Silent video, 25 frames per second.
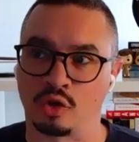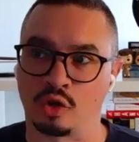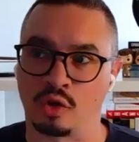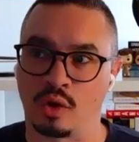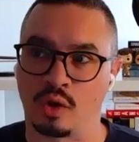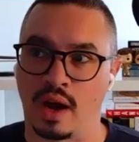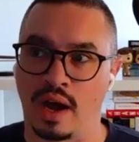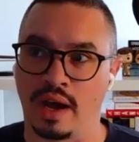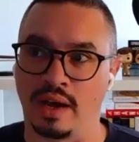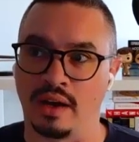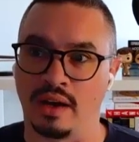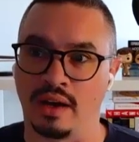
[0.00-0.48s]

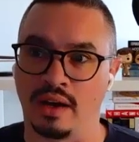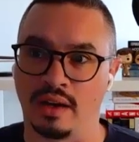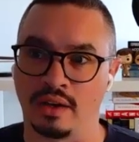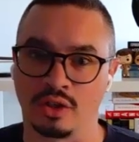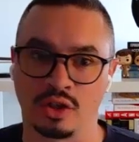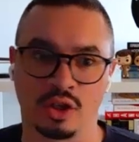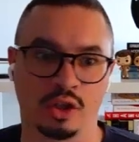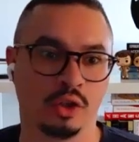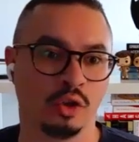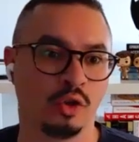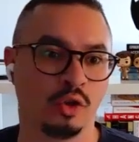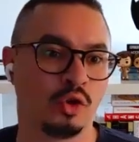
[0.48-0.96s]
try to
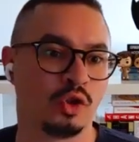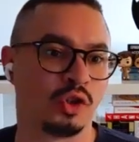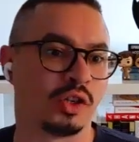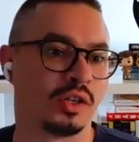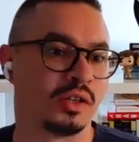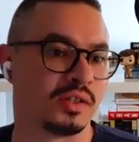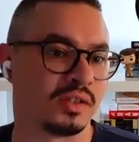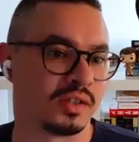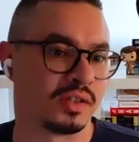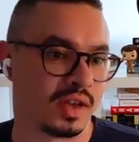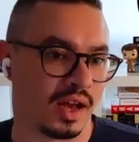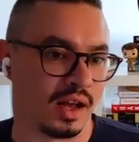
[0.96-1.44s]

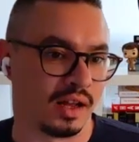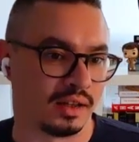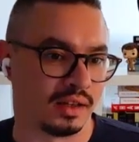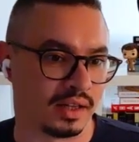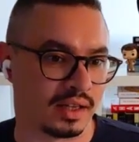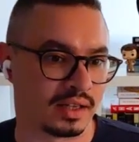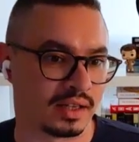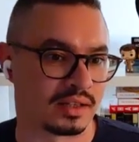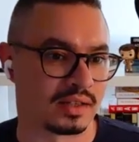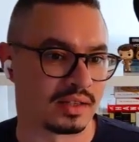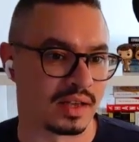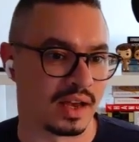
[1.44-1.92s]
solution sell,
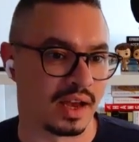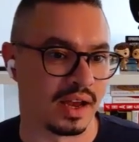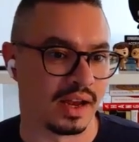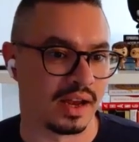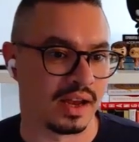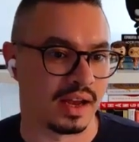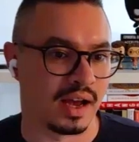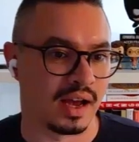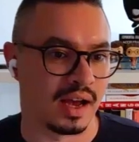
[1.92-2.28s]
let's say,